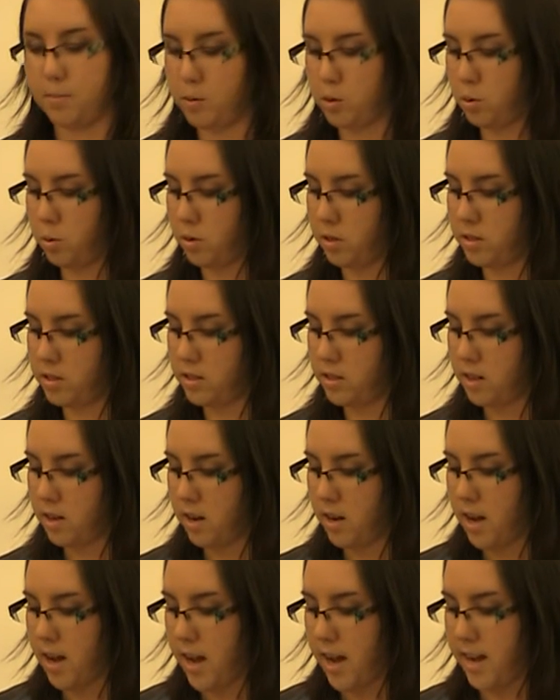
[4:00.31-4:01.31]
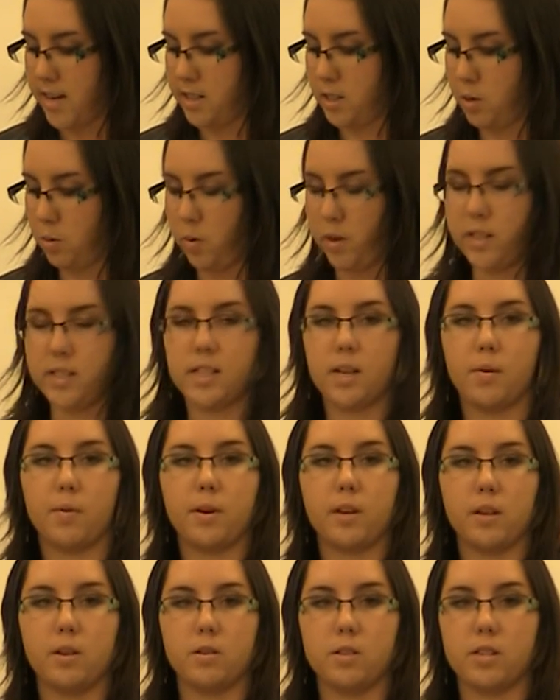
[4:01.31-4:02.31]
tools as the ones that were
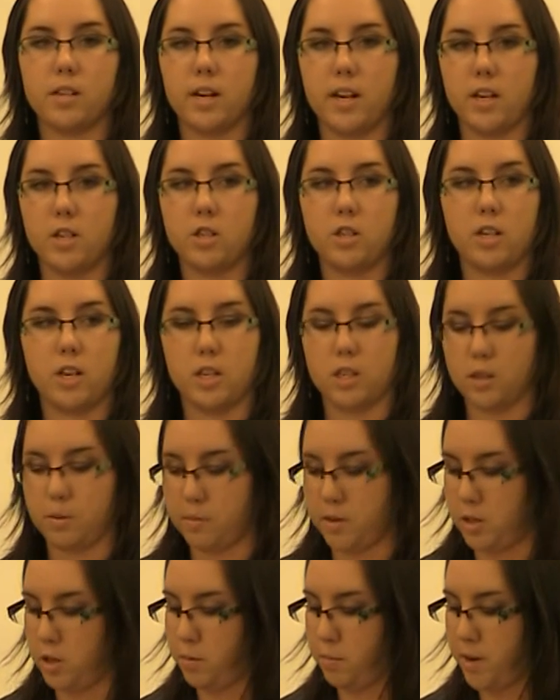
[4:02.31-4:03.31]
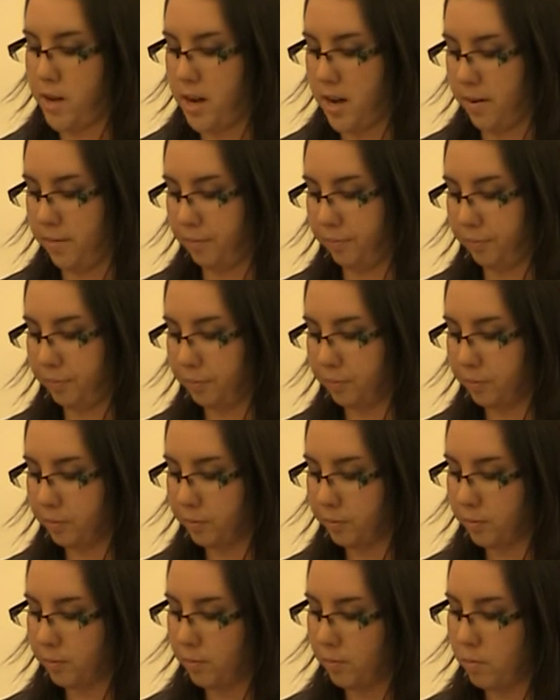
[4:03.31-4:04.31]
used in ancient Egypt and Japan.
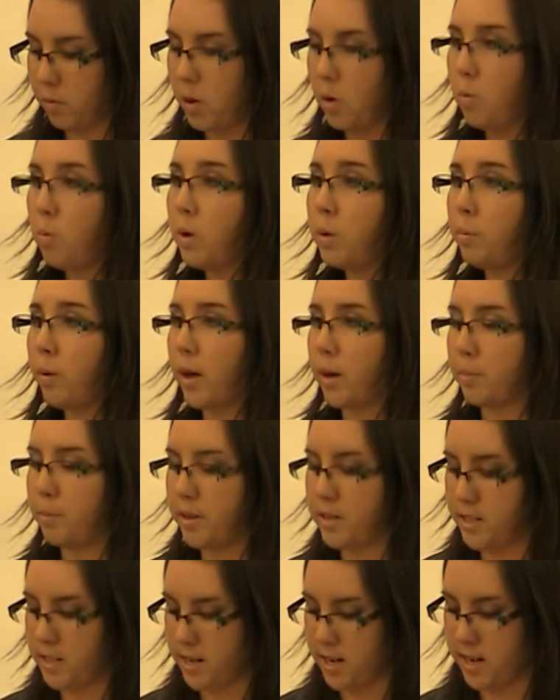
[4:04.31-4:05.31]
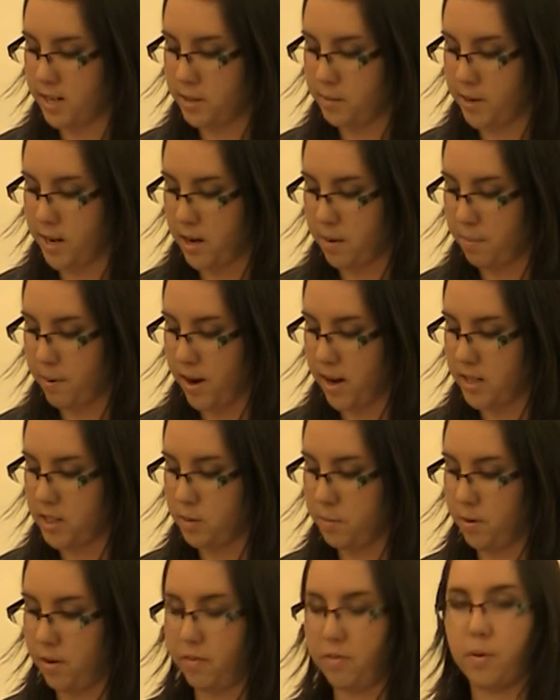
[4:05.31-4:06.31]
Woodblock printing has made it
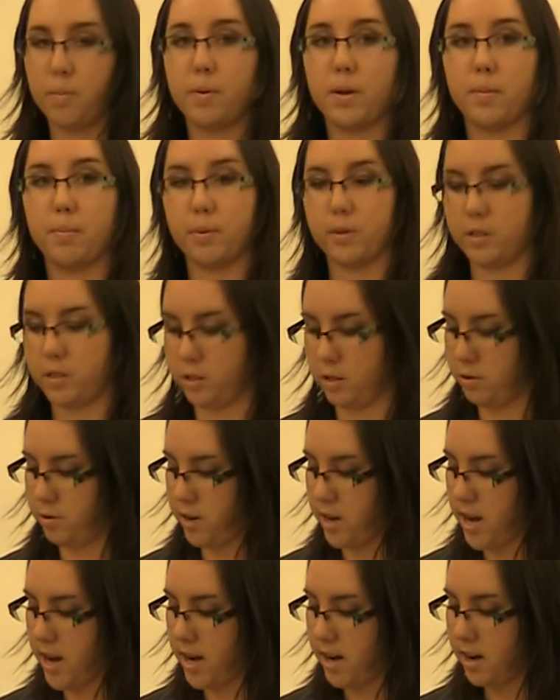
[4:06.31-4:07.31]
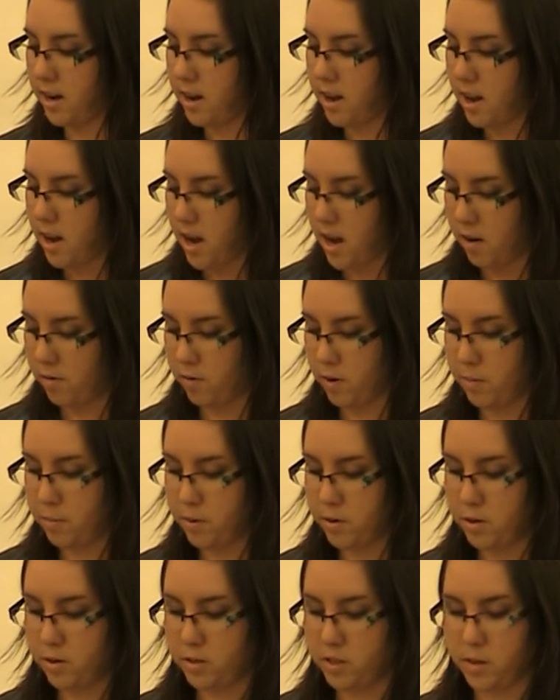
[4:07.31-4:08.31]
possible for people to create and
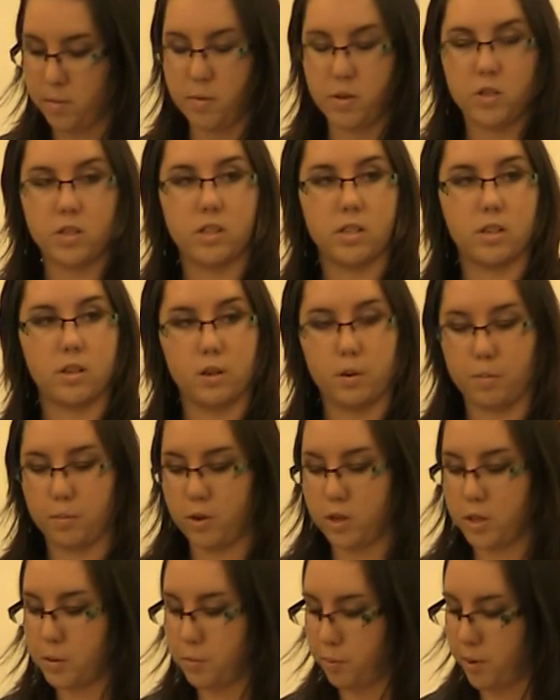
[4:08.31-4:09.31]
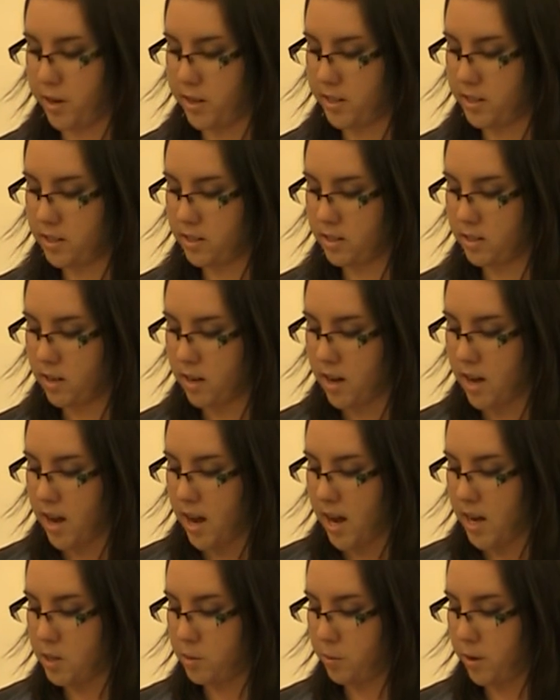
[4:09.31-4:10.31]
reproduce images in numerous prints,
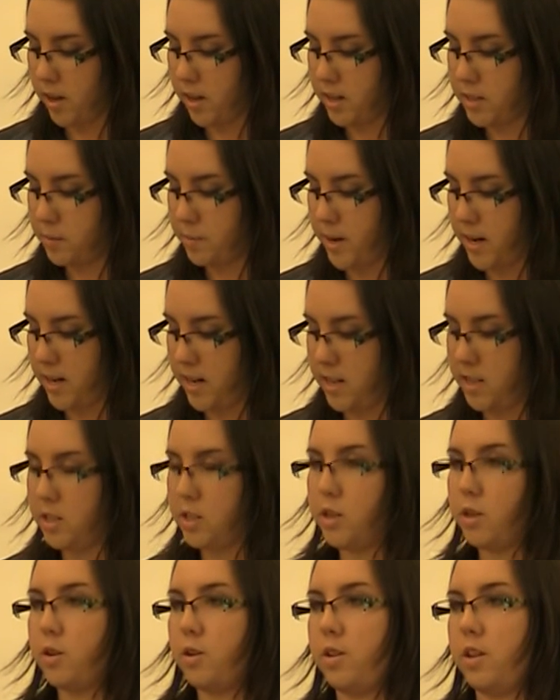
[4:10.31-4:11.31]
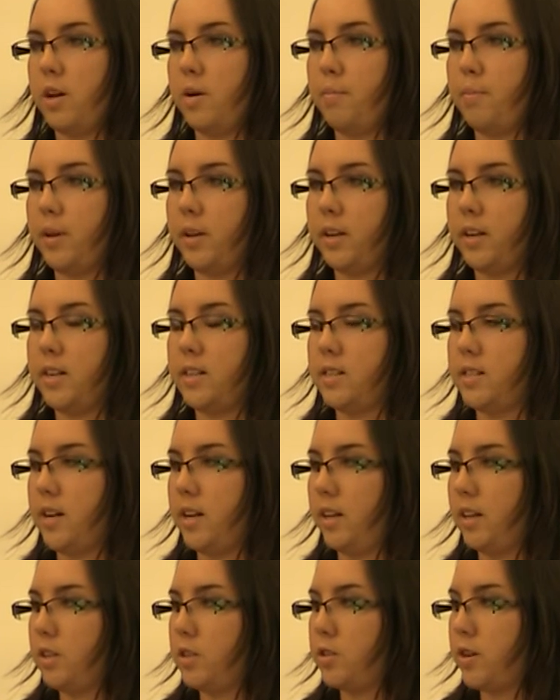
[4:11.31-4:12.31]
as well as made easier the ability to
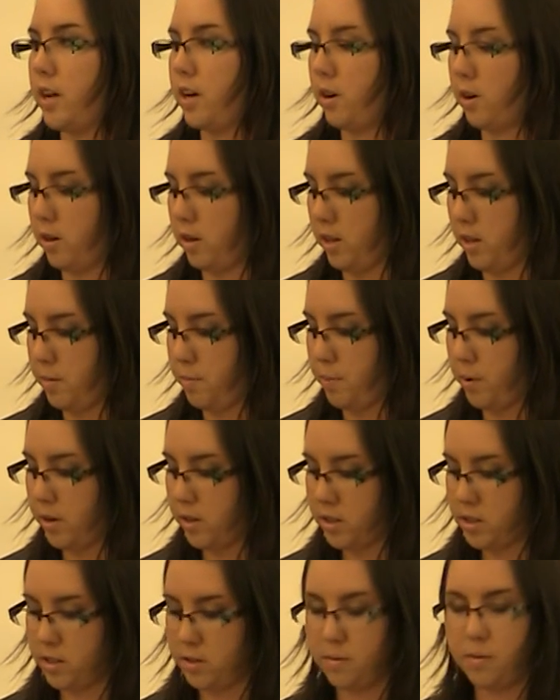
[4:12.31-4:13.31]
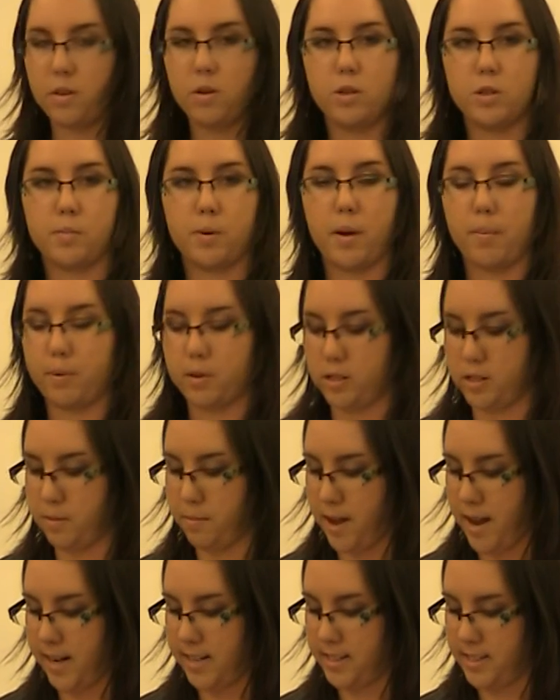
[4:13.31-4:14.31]
illustrate early books, newspapers, and
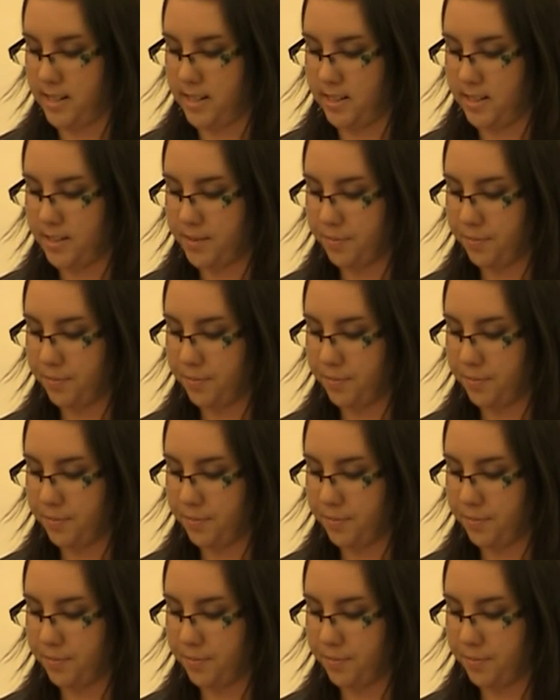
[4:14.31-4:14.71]
magazines.